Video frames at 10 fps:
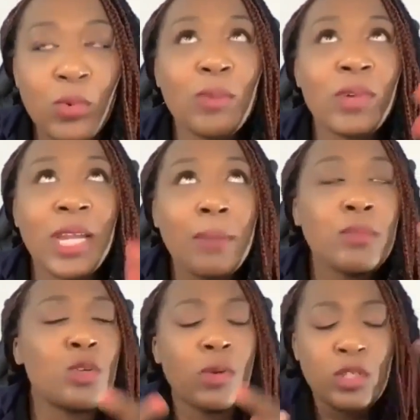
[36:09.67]
when I'm
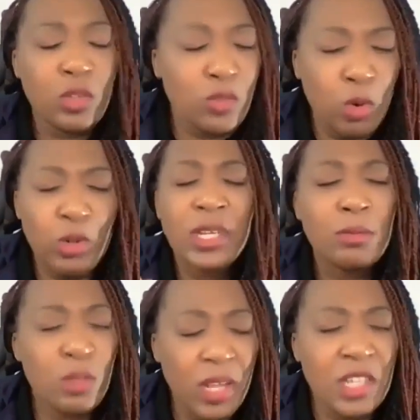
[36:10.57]
doing sort of
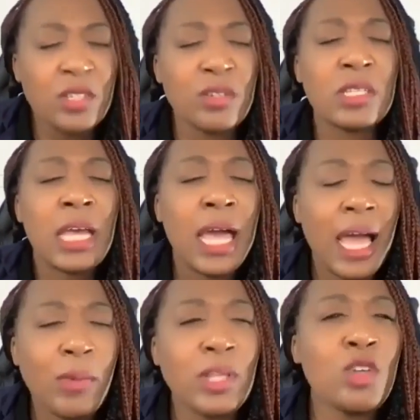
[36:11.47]
workshops or lectures,
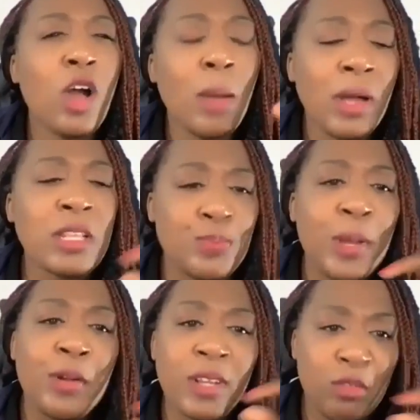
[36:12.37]
we talk about this
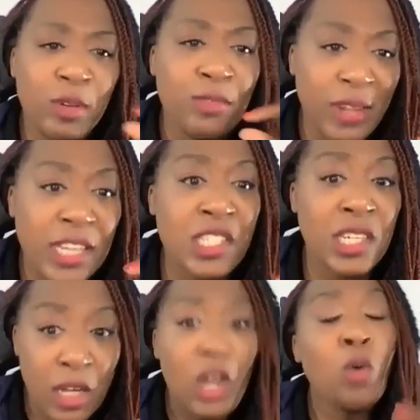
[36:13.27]
period of reflection,
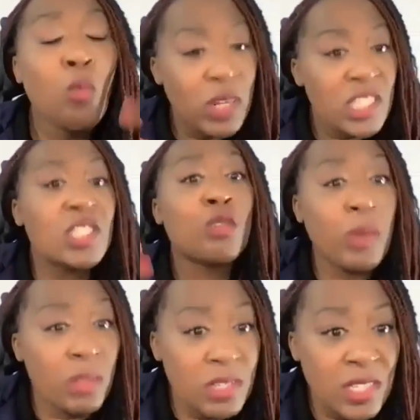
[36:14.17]
which is the
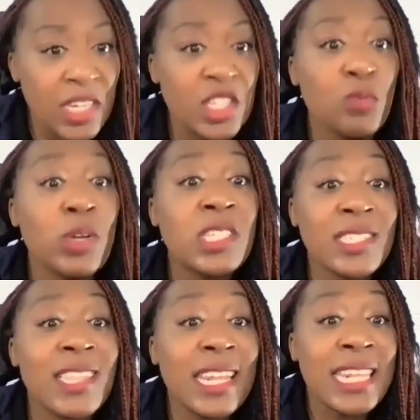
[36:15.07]
realization, which
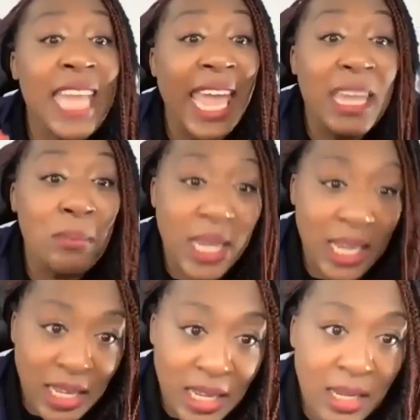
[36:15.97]
is the
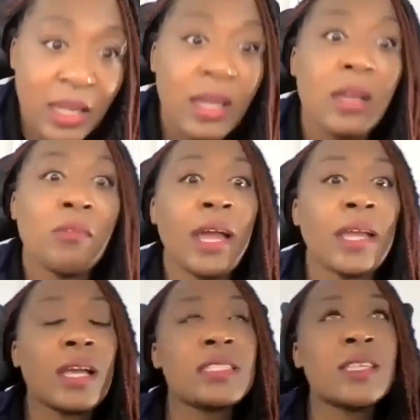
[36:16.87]
naming,
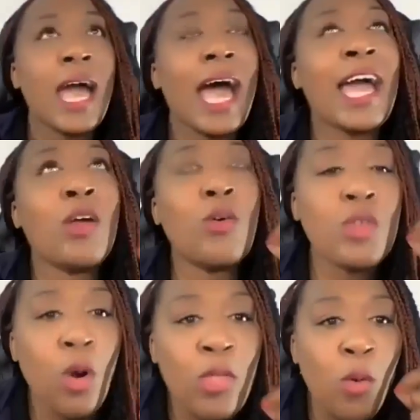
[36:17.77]
right? Because I don't
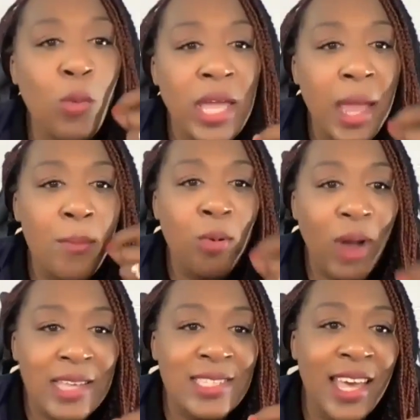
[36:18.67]
know that we can
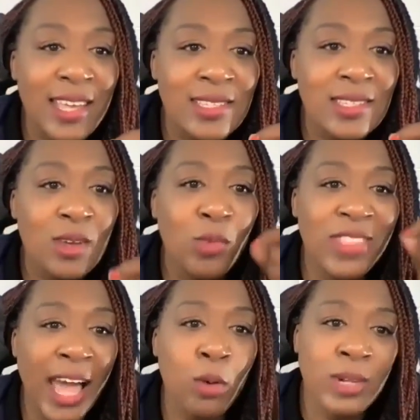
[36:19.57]
process
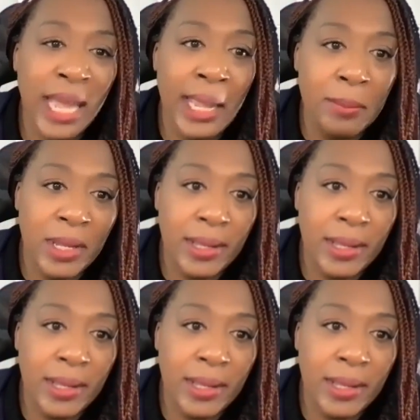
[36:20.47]
without naming.